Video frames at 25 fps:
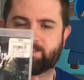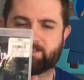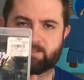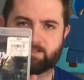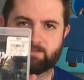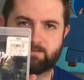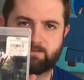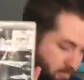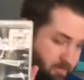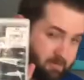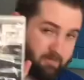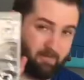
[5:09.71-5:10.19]

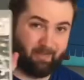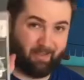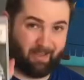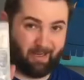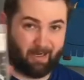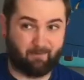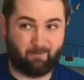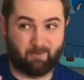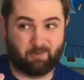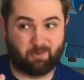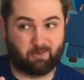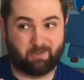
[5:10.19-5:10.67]
deal. The
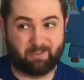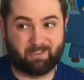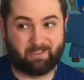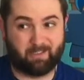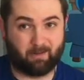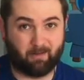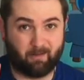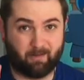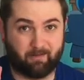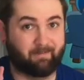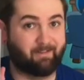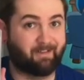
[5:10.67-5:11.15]
average
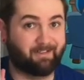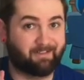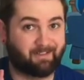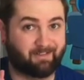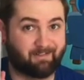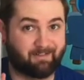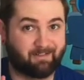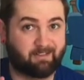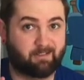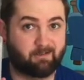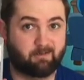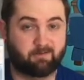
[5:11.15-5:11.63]
retail on this
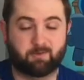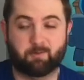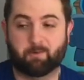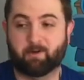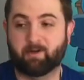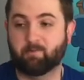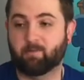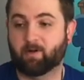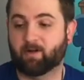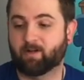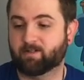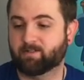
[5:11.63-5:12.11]
is still
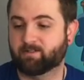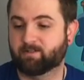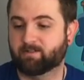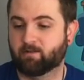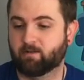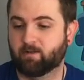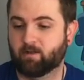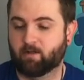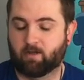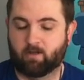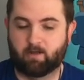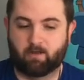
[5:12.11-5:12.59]
$20.
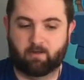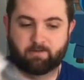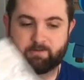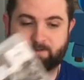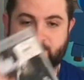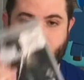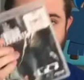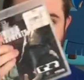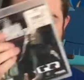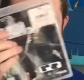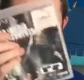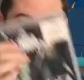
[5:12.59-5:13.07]

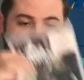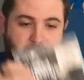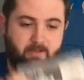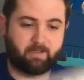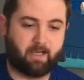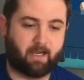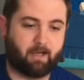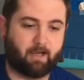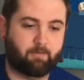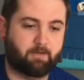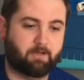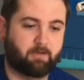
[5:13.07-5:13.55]
So I was really
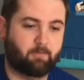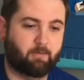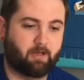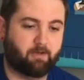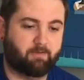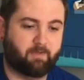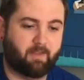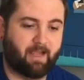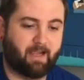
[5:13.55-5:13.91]
happy about